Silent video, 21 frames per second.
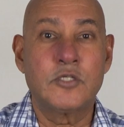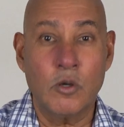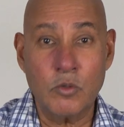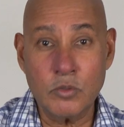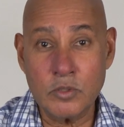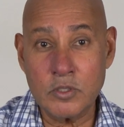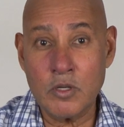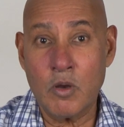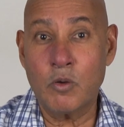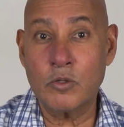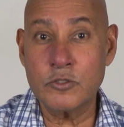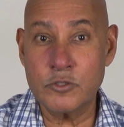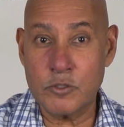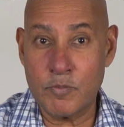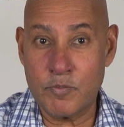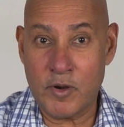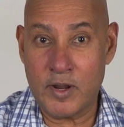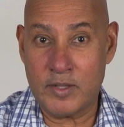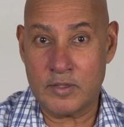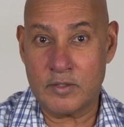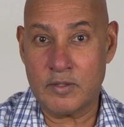Don't hold your
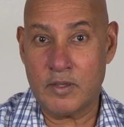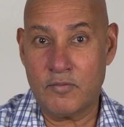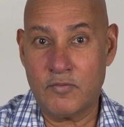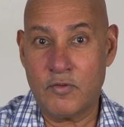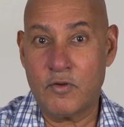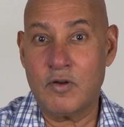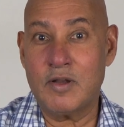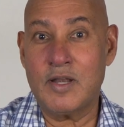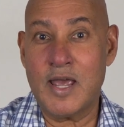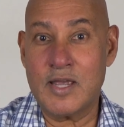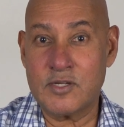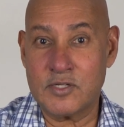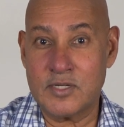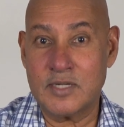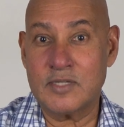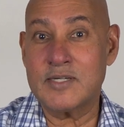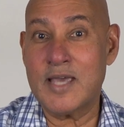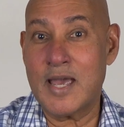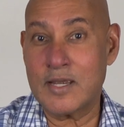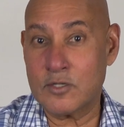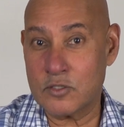breath for a
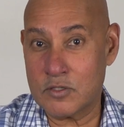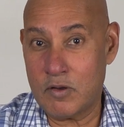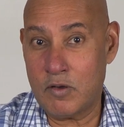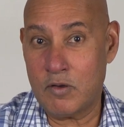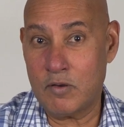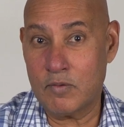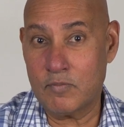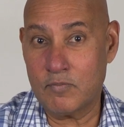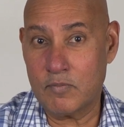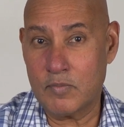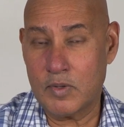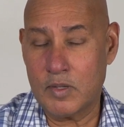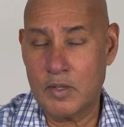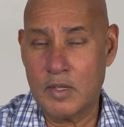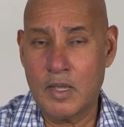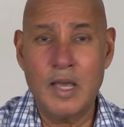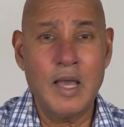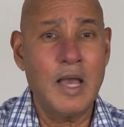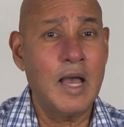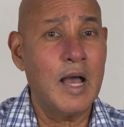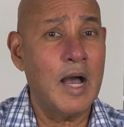lasting tax law.
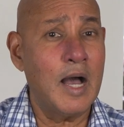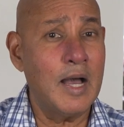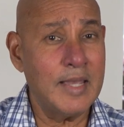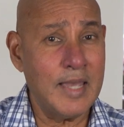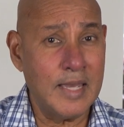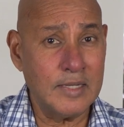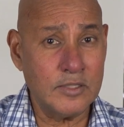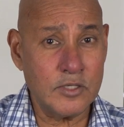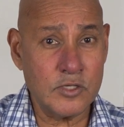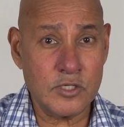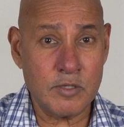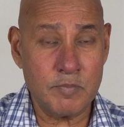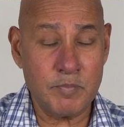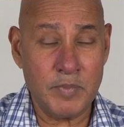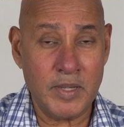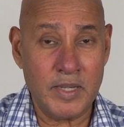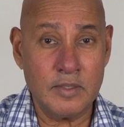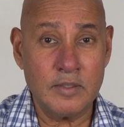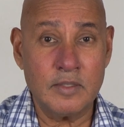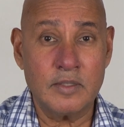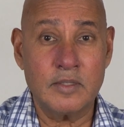I
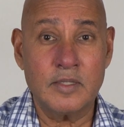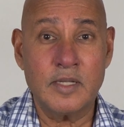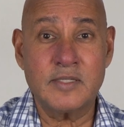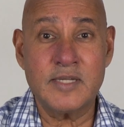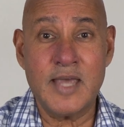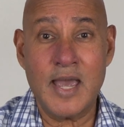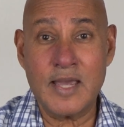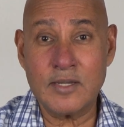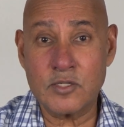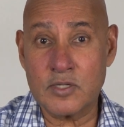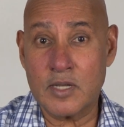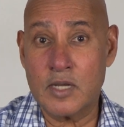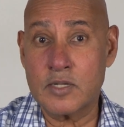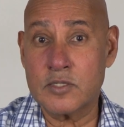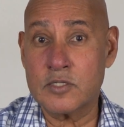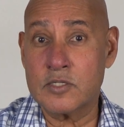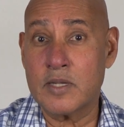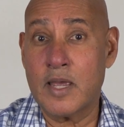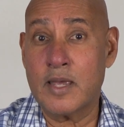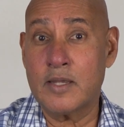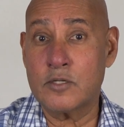anticipate the Tax
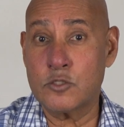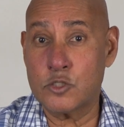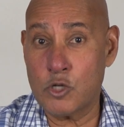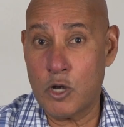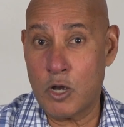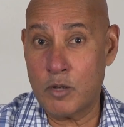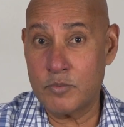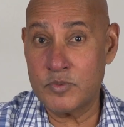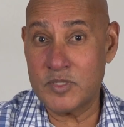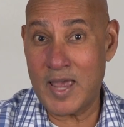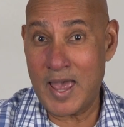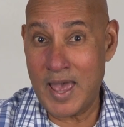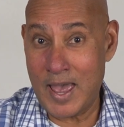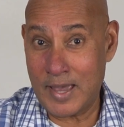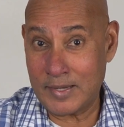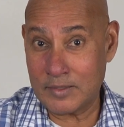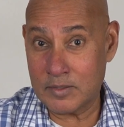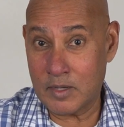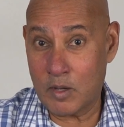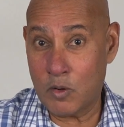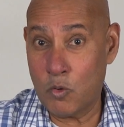Cuts and Jobs
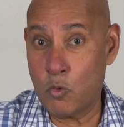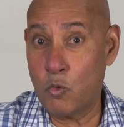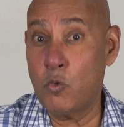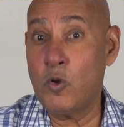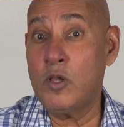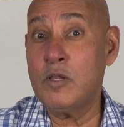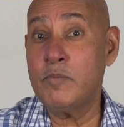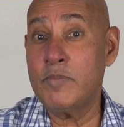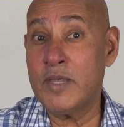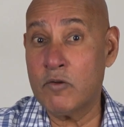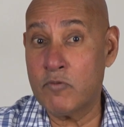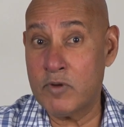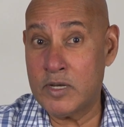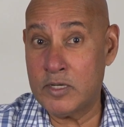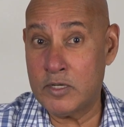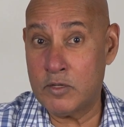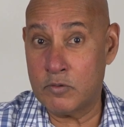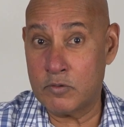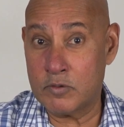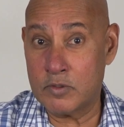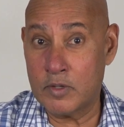Act will be
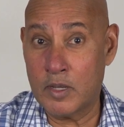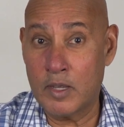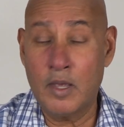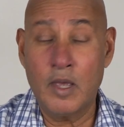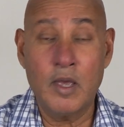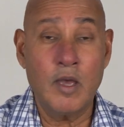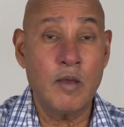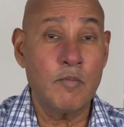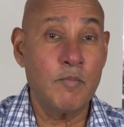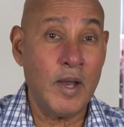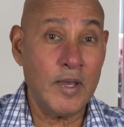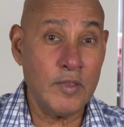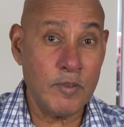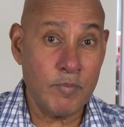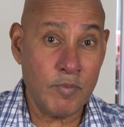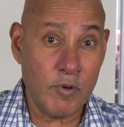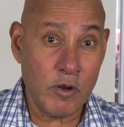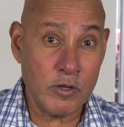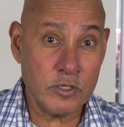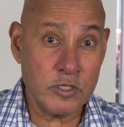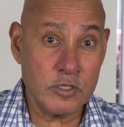renewed by the
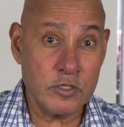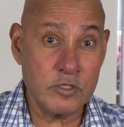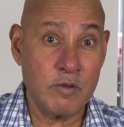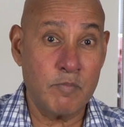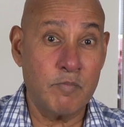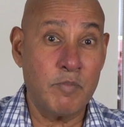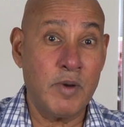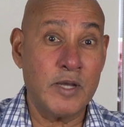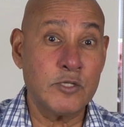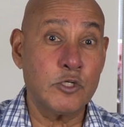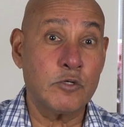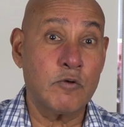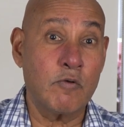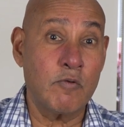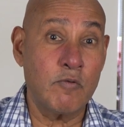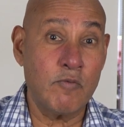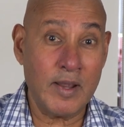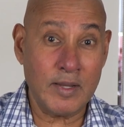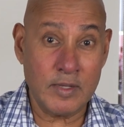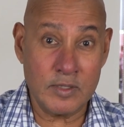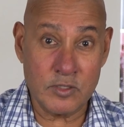process of budget
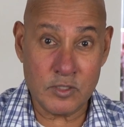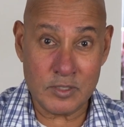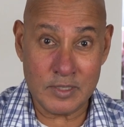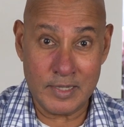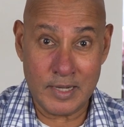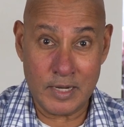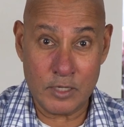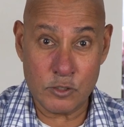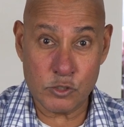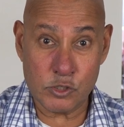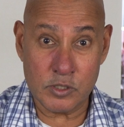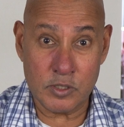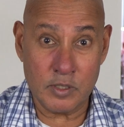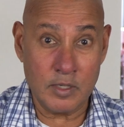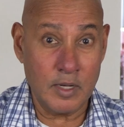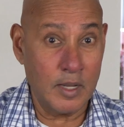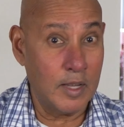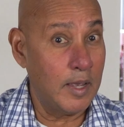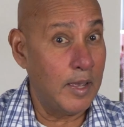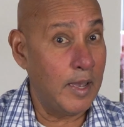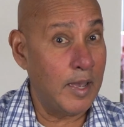reconciliation
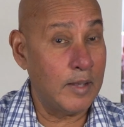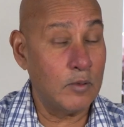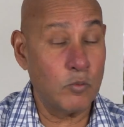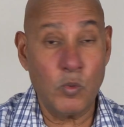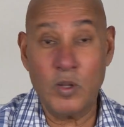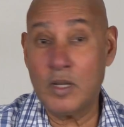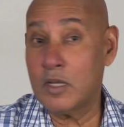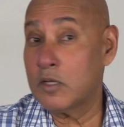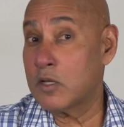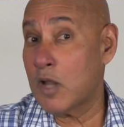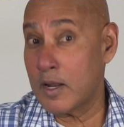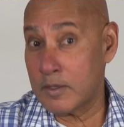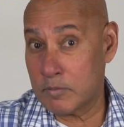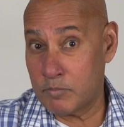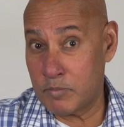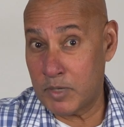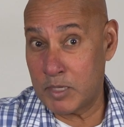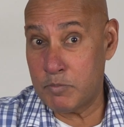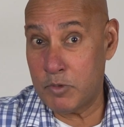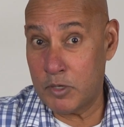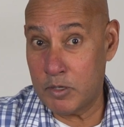and will not
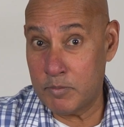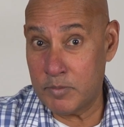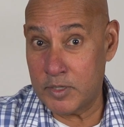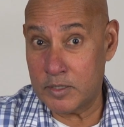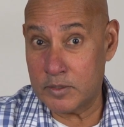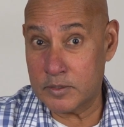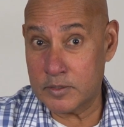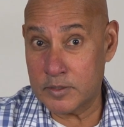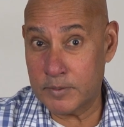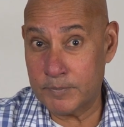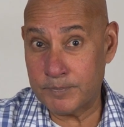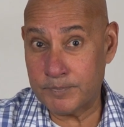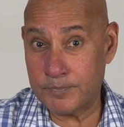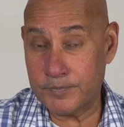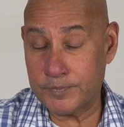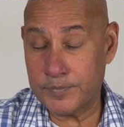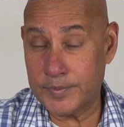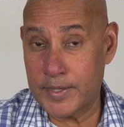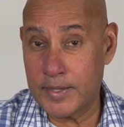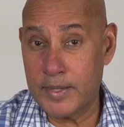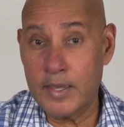be permanent.
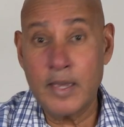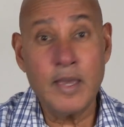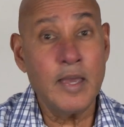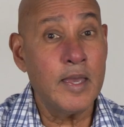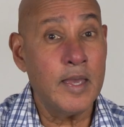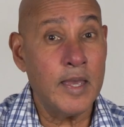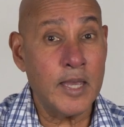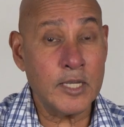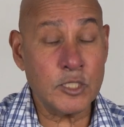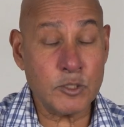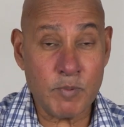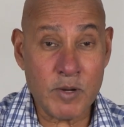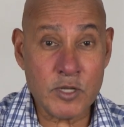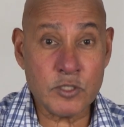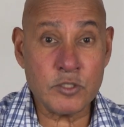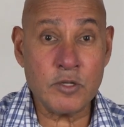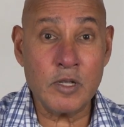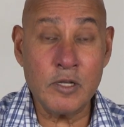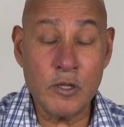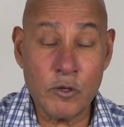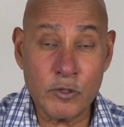
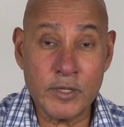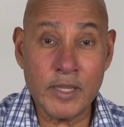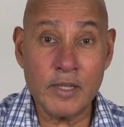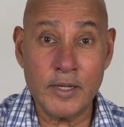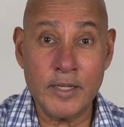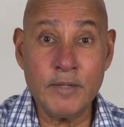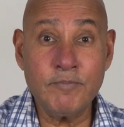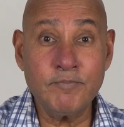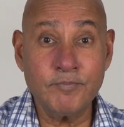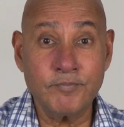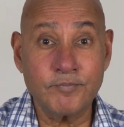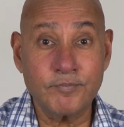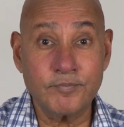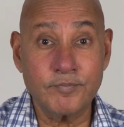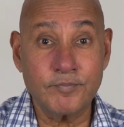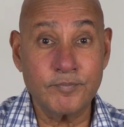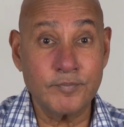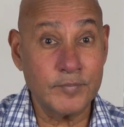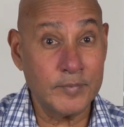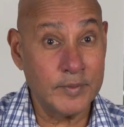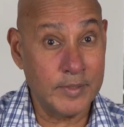Expressed colloquially,
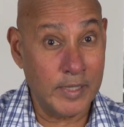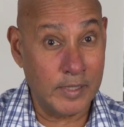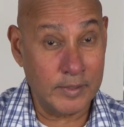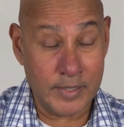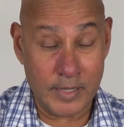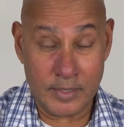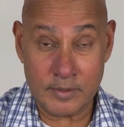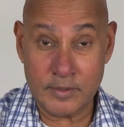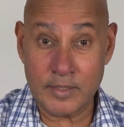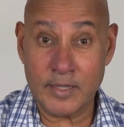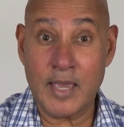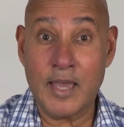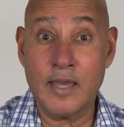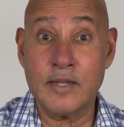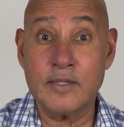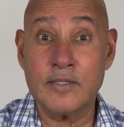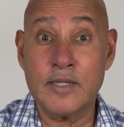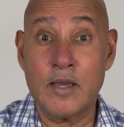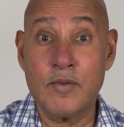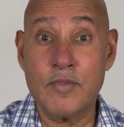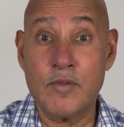they'll kick the
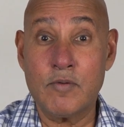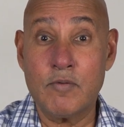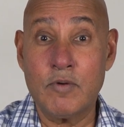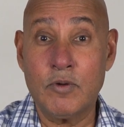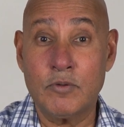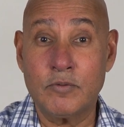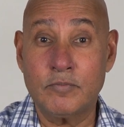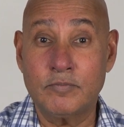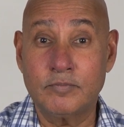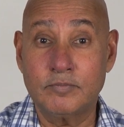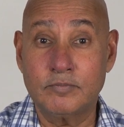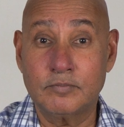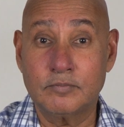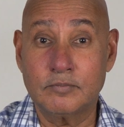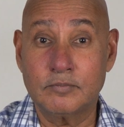can down the road.